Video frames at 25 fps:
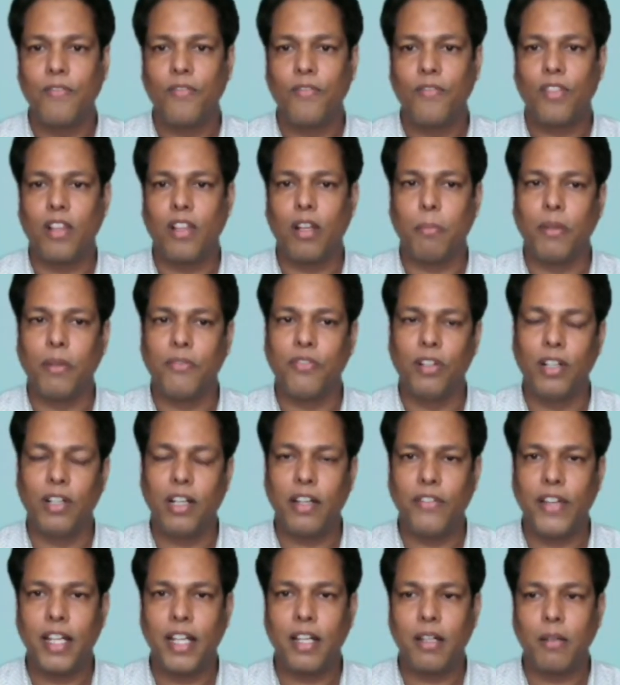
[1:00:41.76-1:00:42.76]
Now, before
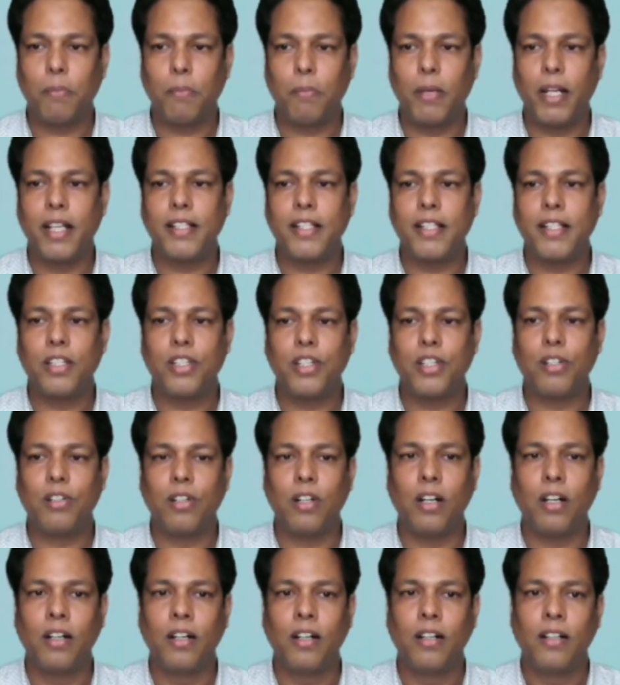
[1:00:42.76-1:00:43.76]
leaving, please
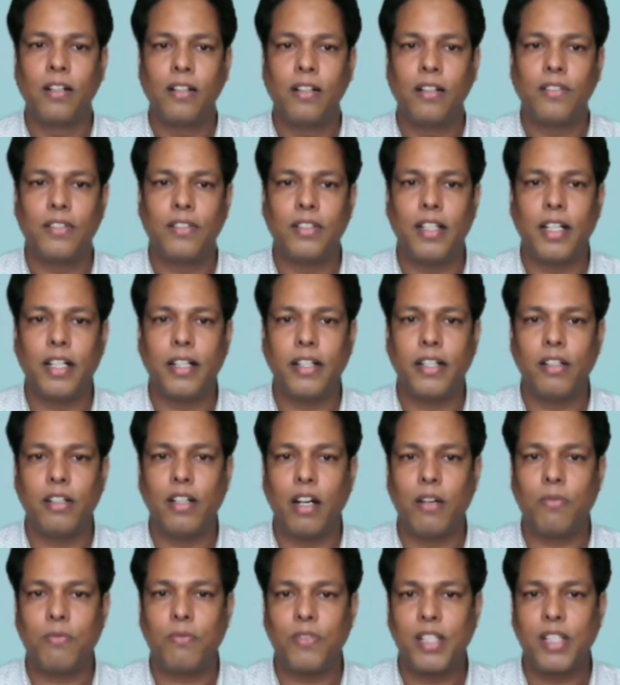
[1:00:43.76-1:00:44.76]
ensure that you
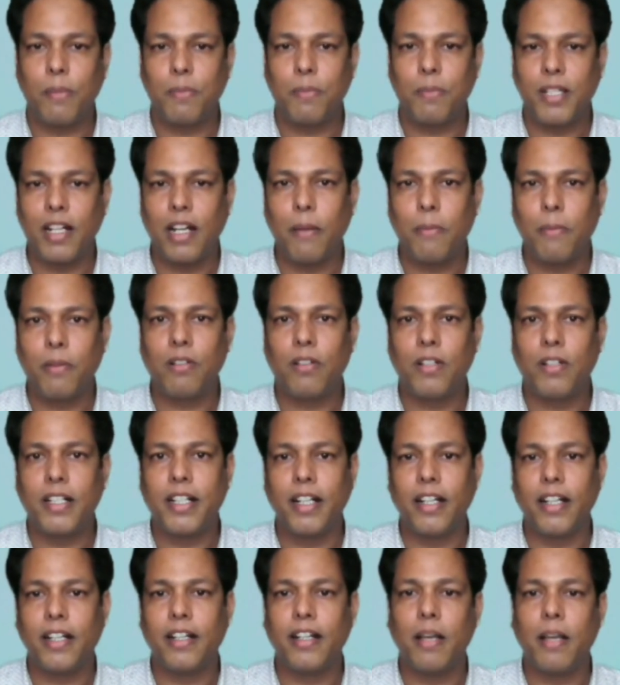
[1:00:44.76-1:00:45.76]
have subscribed to our
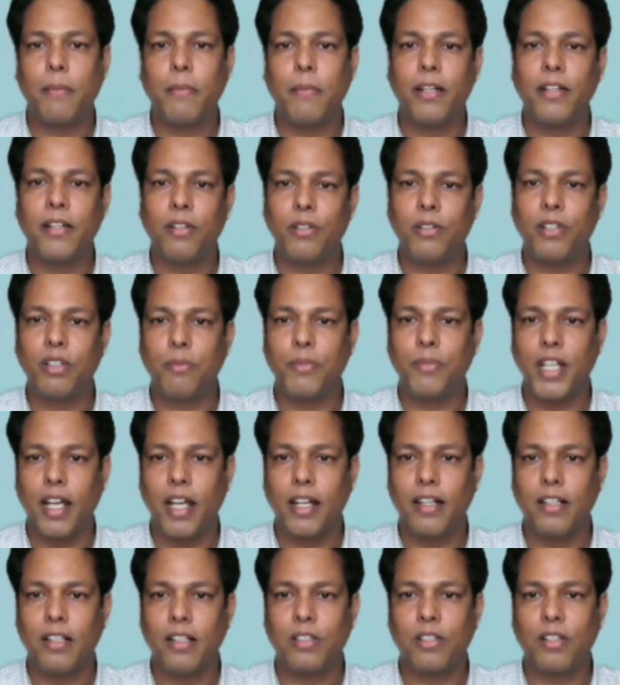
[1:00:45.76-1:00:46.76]
Telegram and YouTube
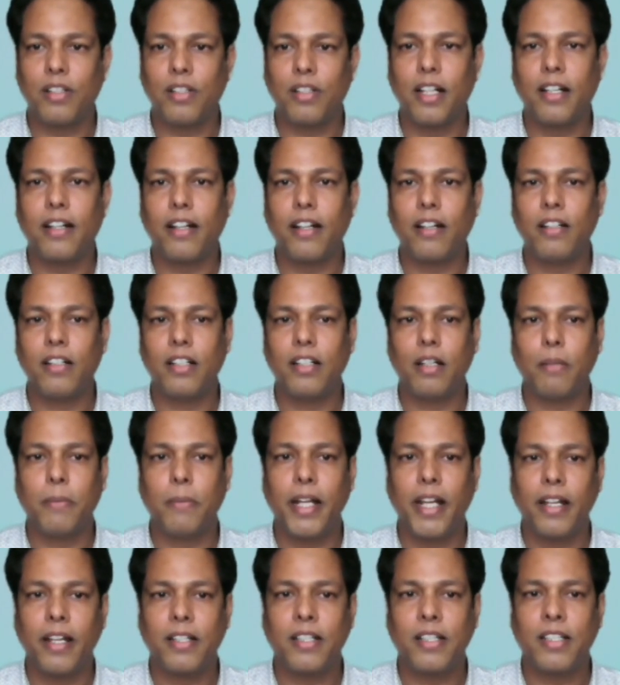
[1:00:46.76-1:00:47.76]
channel to get regular
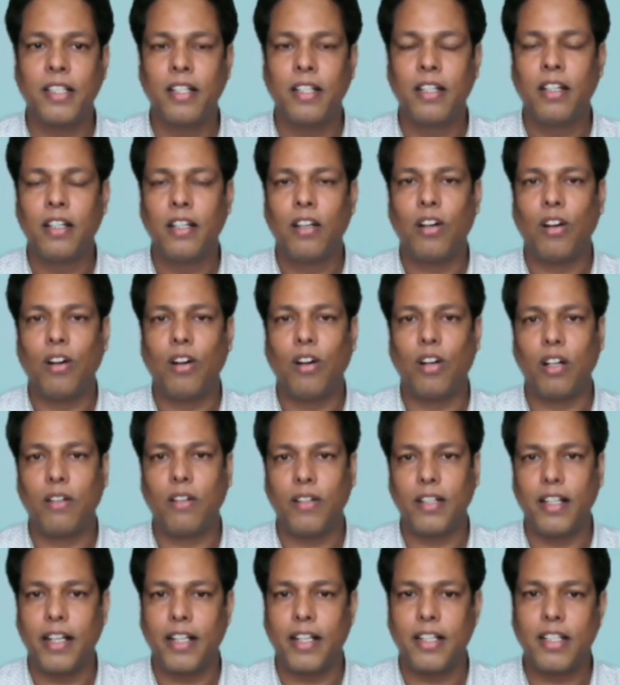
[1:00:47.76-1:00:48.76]
updates on
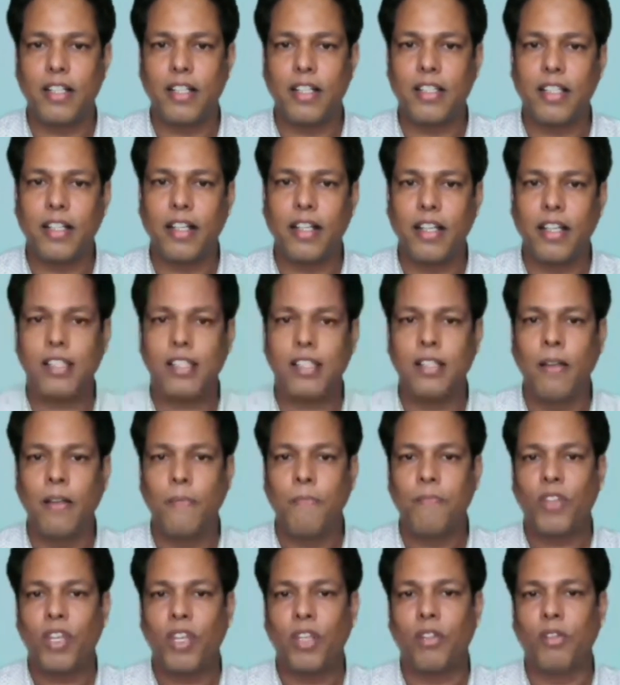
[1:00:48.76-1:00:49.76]
our lecture series.
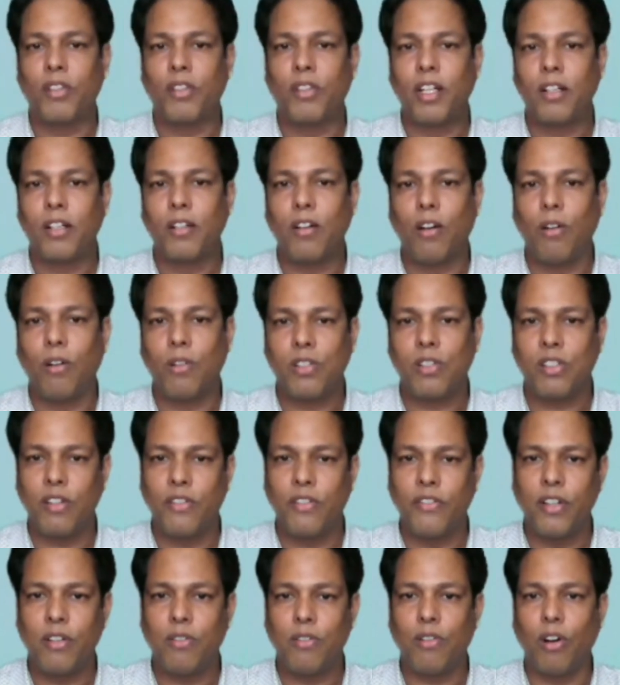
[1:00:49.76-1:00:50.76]
You can
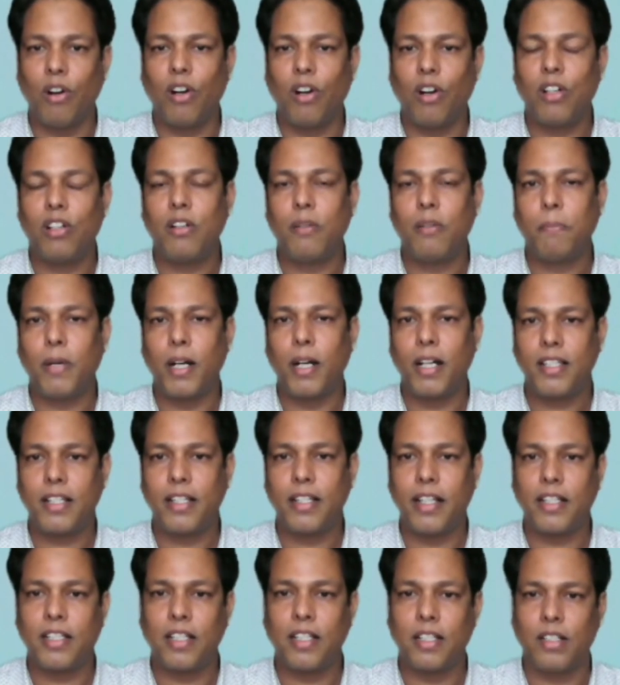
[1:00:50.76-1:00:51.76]
also view all our
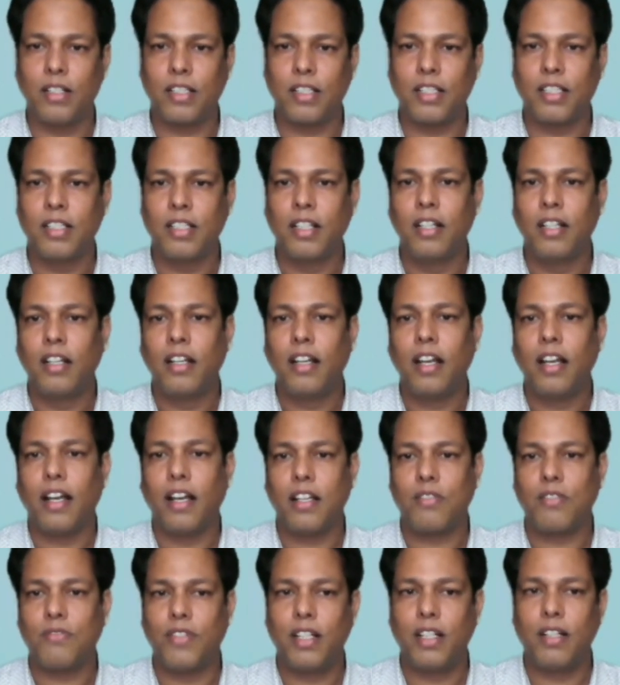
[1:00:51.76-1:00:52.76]
past lectures
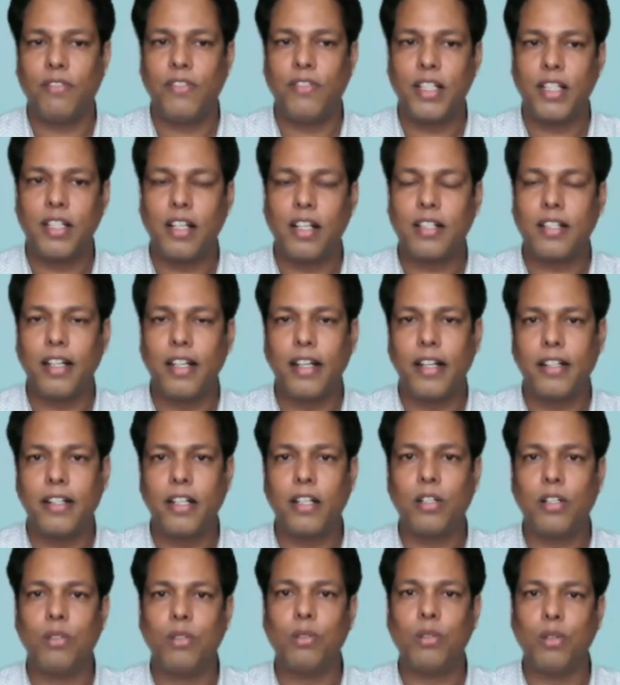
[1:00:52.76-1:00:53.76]
as well, which are
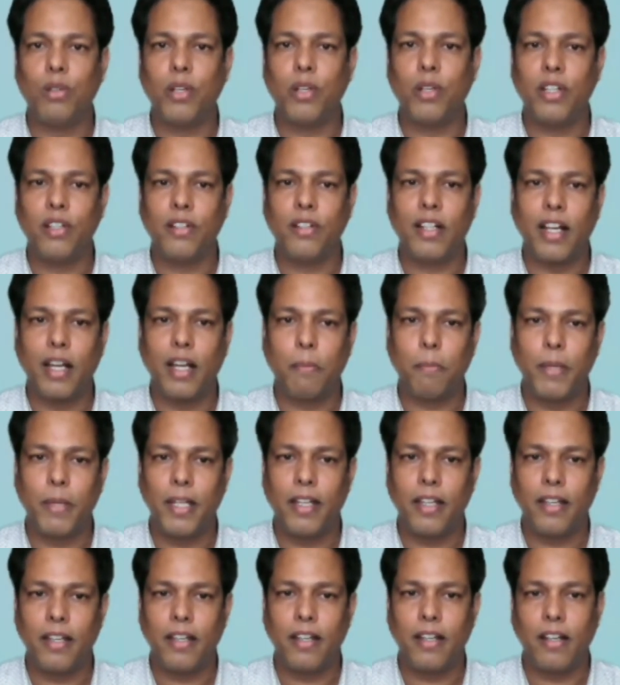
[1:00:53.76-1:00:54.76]
related to Know Your
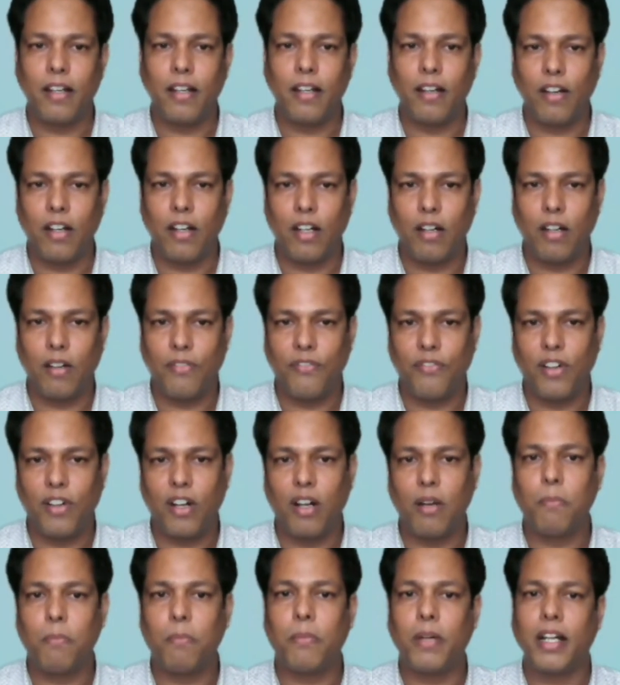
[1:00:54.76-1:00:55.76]
IP uh,
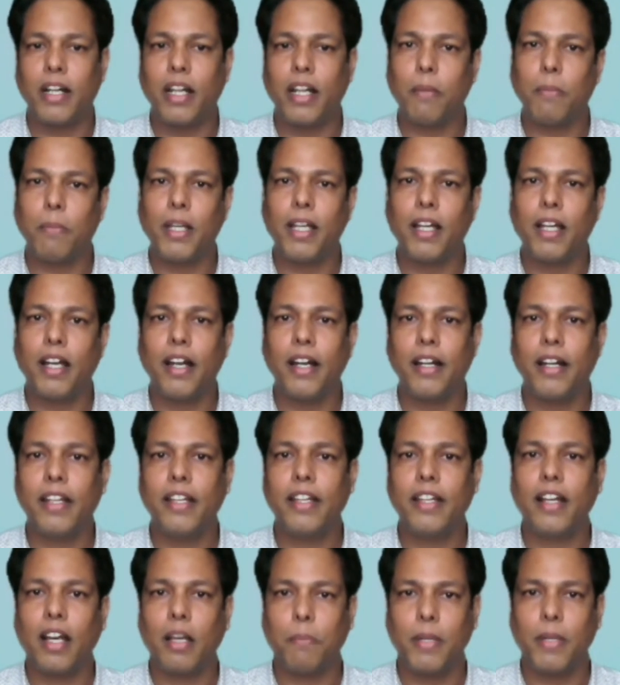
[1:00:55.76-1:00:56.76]
from
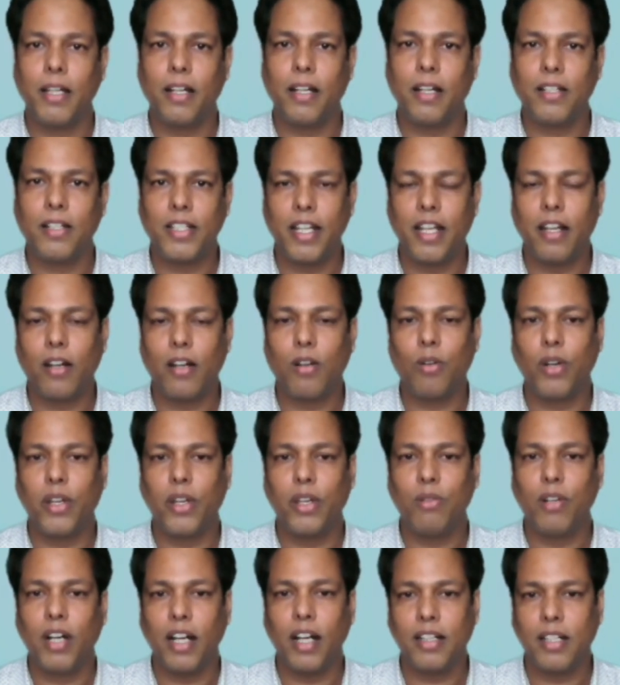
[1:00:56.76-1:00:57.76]
DPIIT IPR Chair
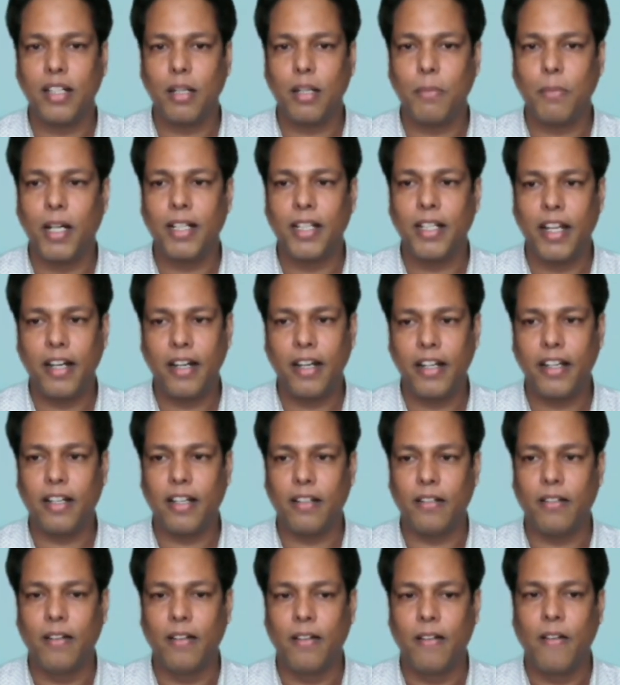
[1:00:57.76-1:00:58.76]
OU Hyderabad,
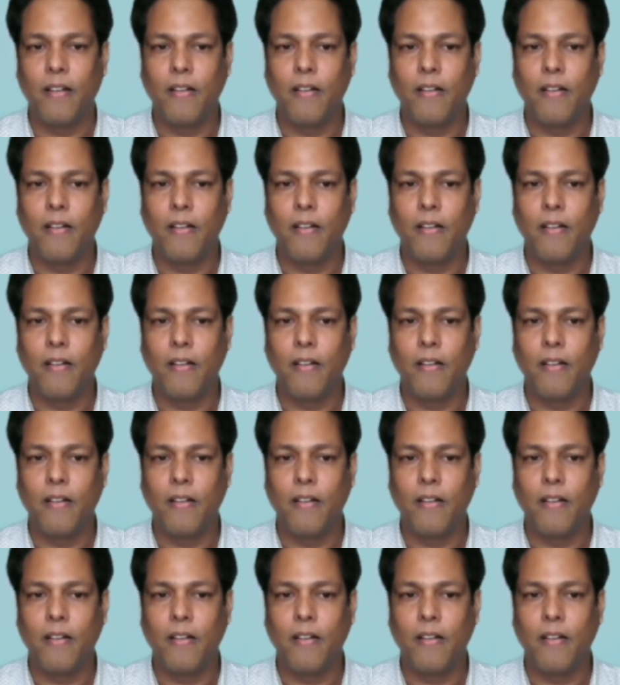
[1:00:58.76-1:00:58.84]
India.